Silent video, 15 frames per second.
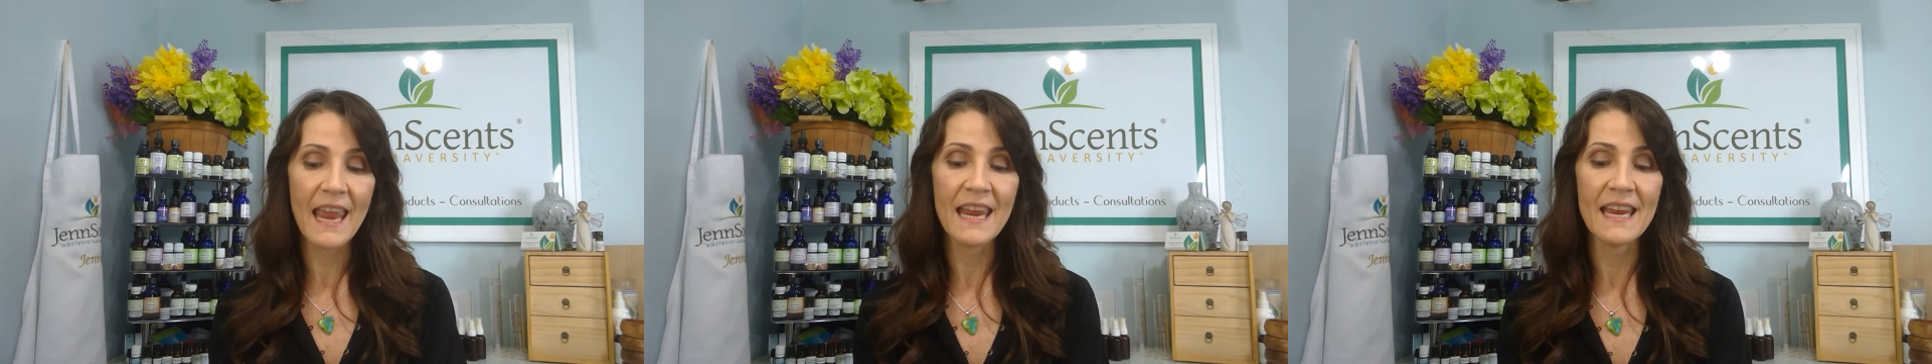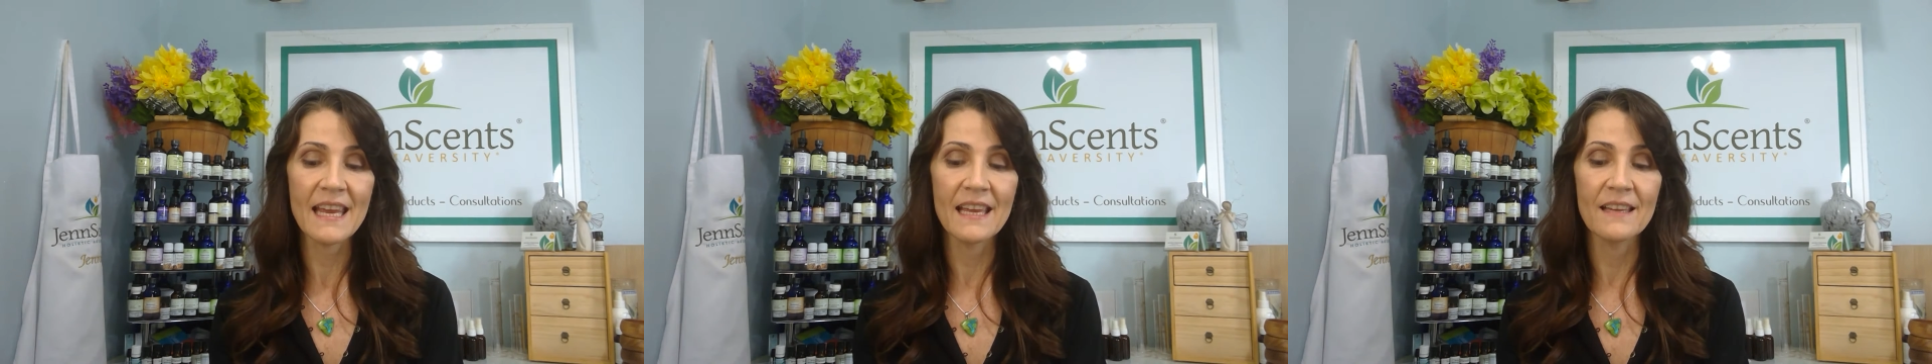
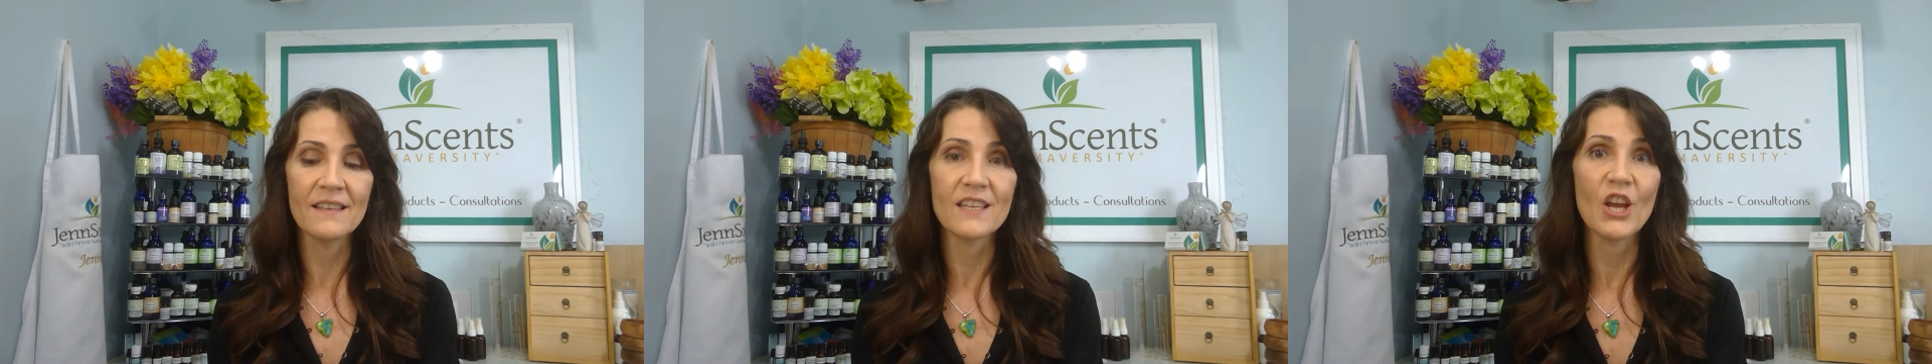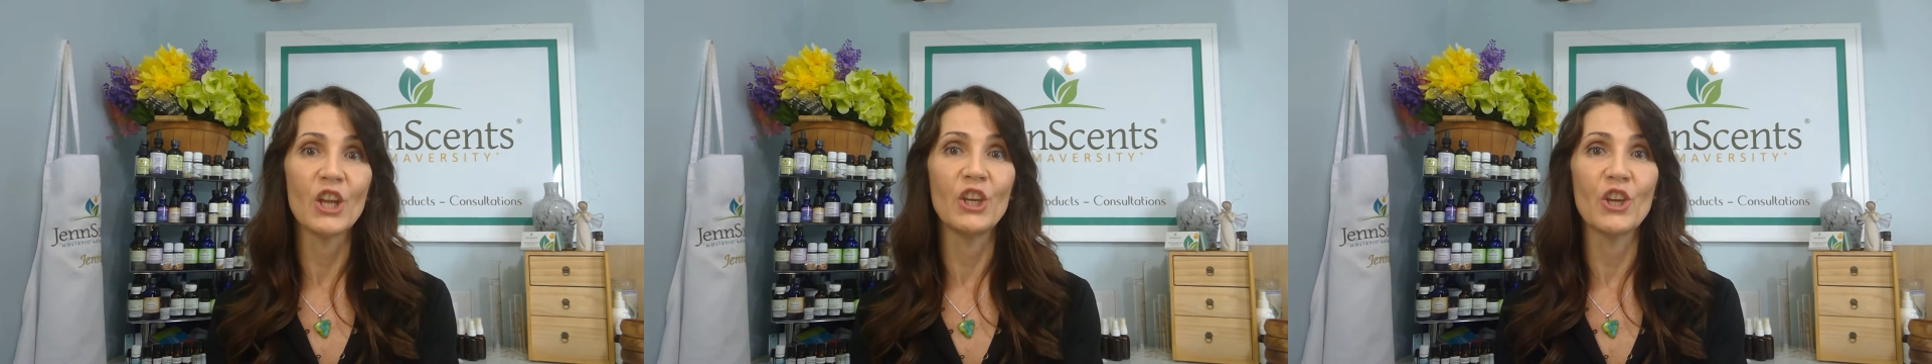
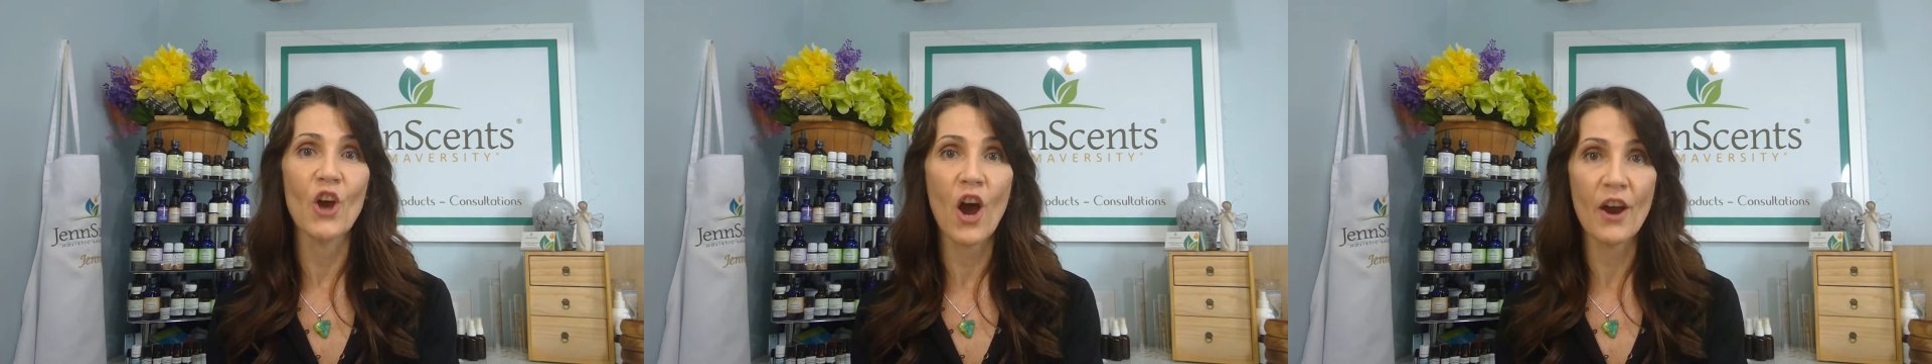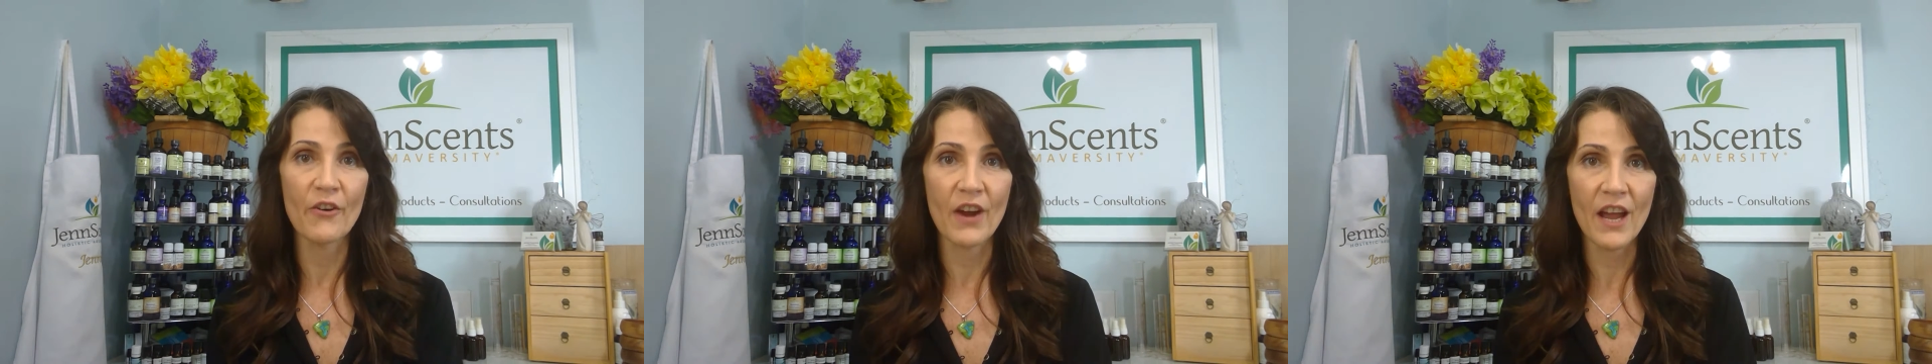and
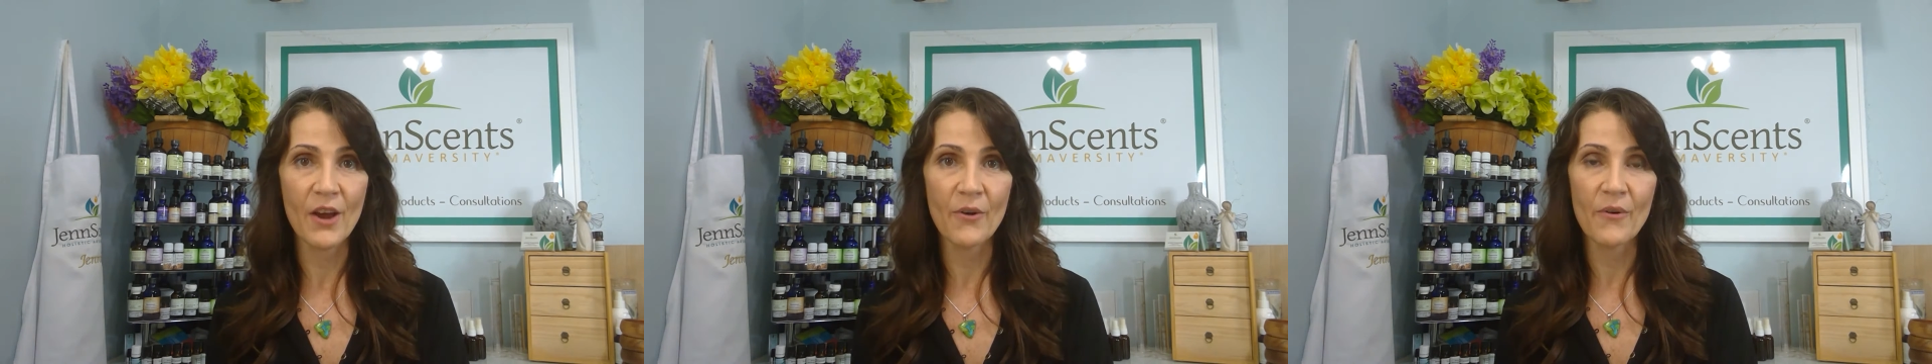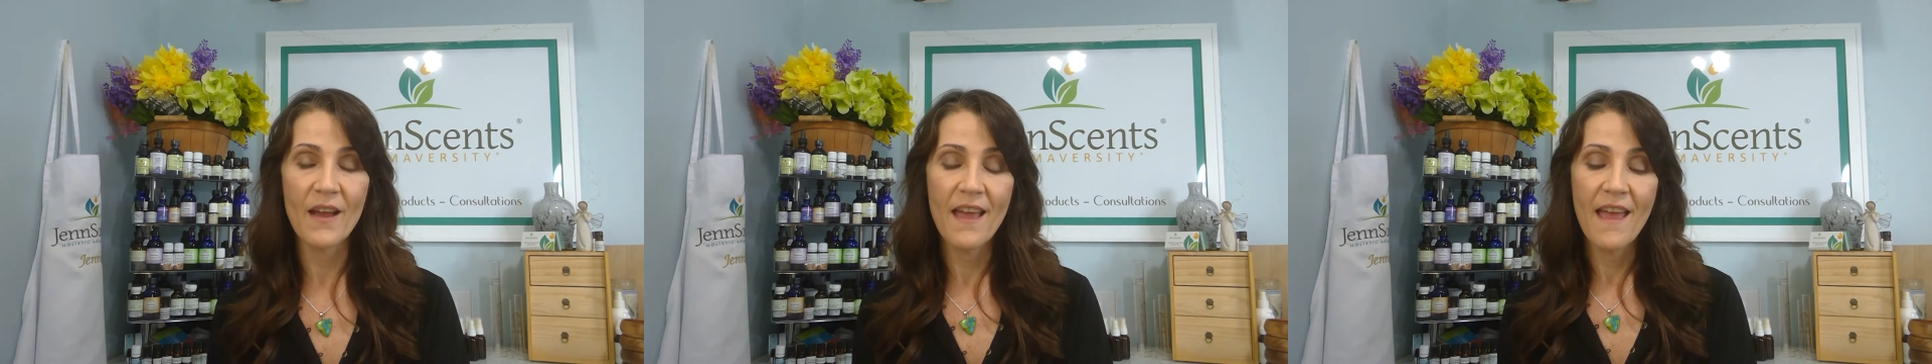
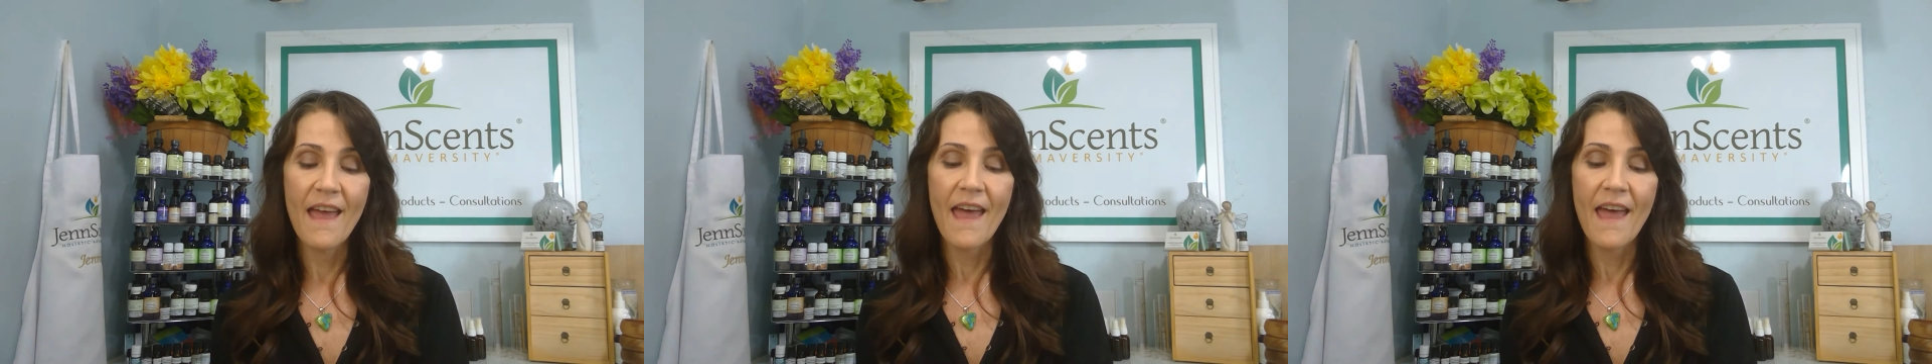yarrow